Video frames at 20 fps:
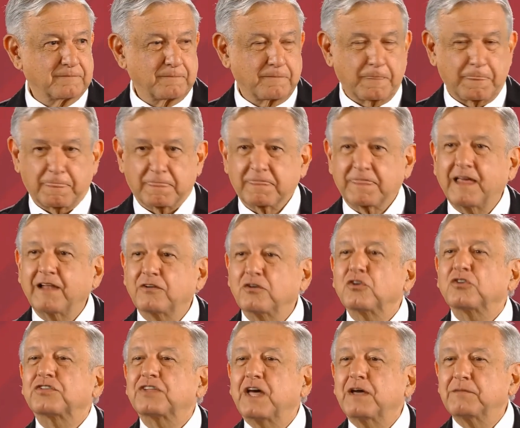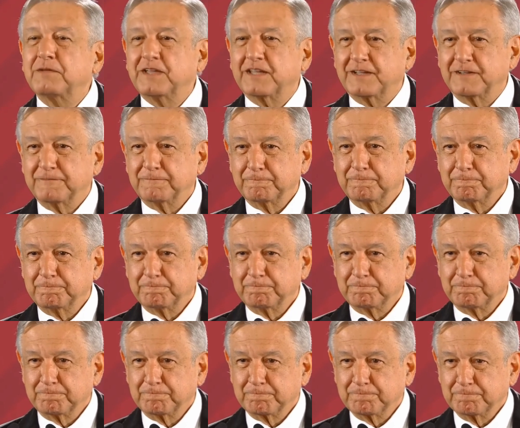You'll be finding out.
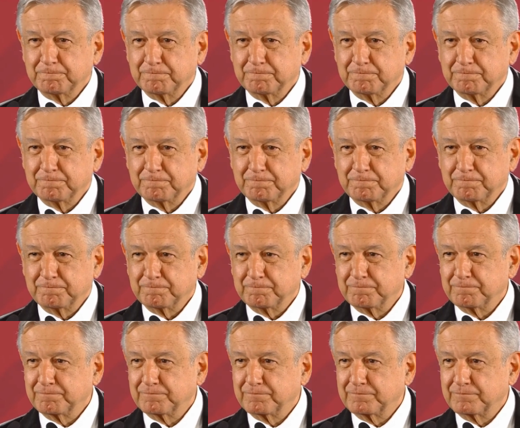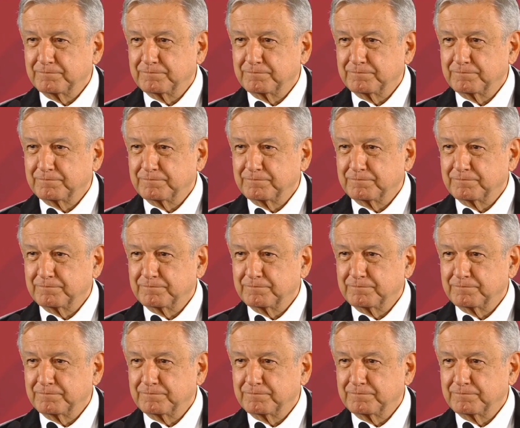So you you know.